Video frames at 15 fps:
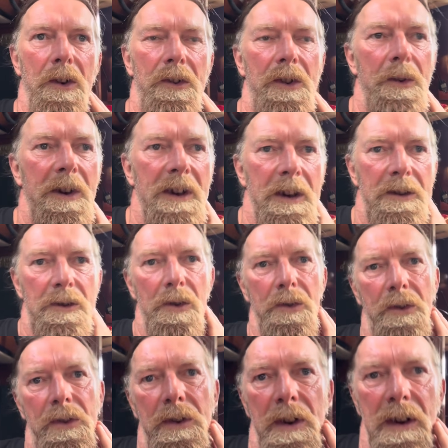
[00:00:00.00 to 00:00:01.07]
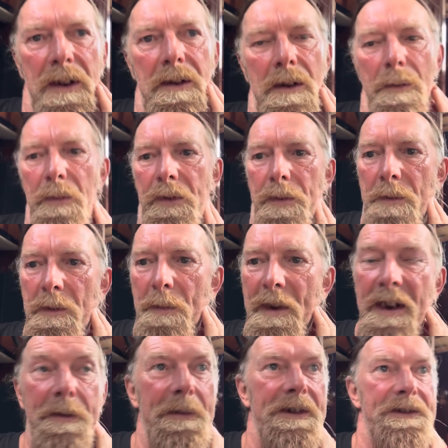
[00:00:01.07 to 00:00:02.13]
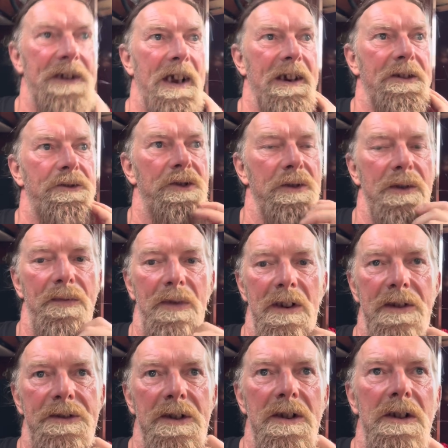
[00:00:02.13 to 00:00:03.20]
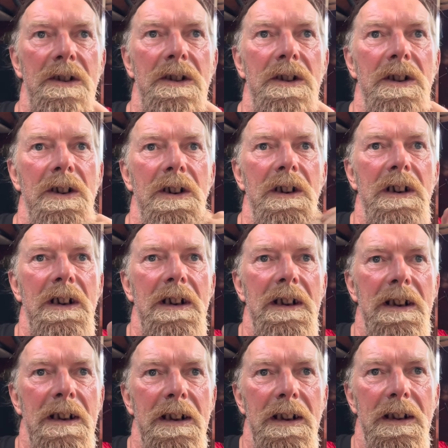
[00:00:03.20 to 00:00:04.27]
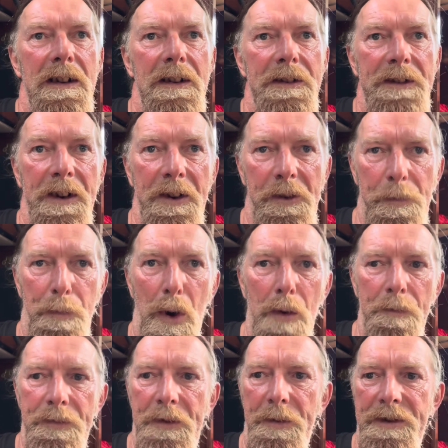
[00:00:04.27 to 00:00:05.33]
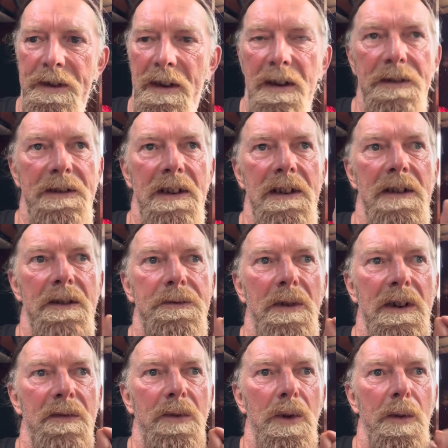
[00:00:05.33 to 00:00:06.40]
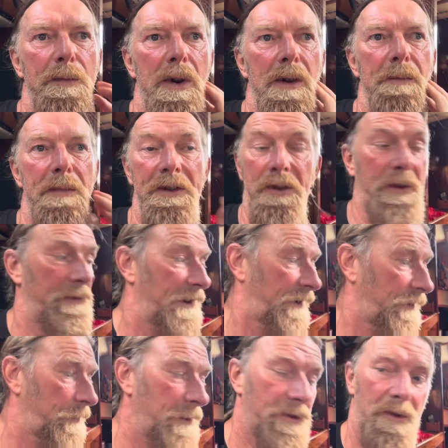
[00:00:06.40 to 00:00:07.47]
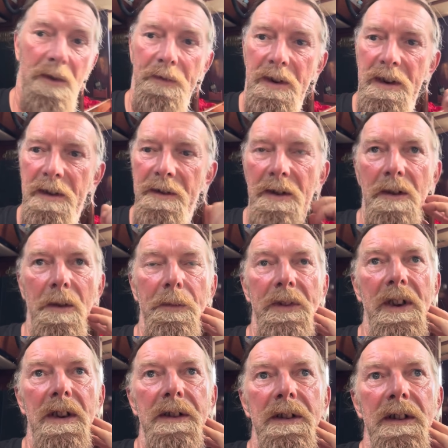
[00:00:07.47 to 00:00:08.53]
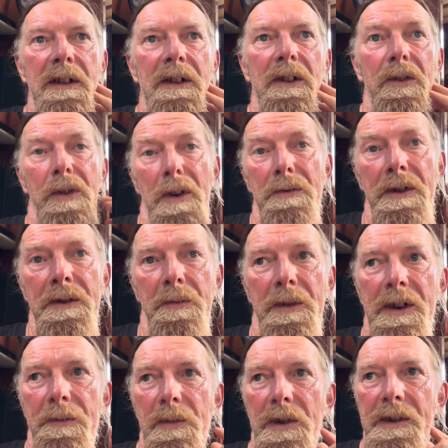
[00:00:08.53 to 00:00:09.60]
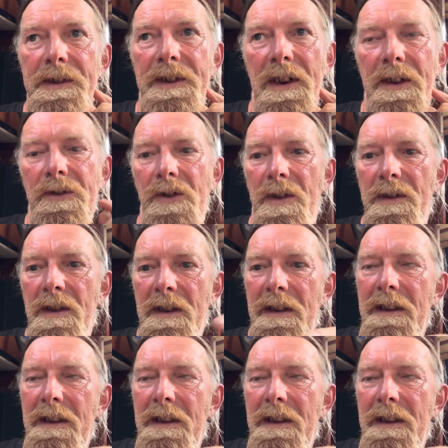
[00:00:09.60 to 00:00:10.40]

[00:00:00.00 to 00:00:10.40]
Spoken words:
So it comes from the bottom of the tank through the filter. Then it's pumped with the little 12 volt pump. I just flick a switch over here and it comes on. So I run it when I'm running the engine.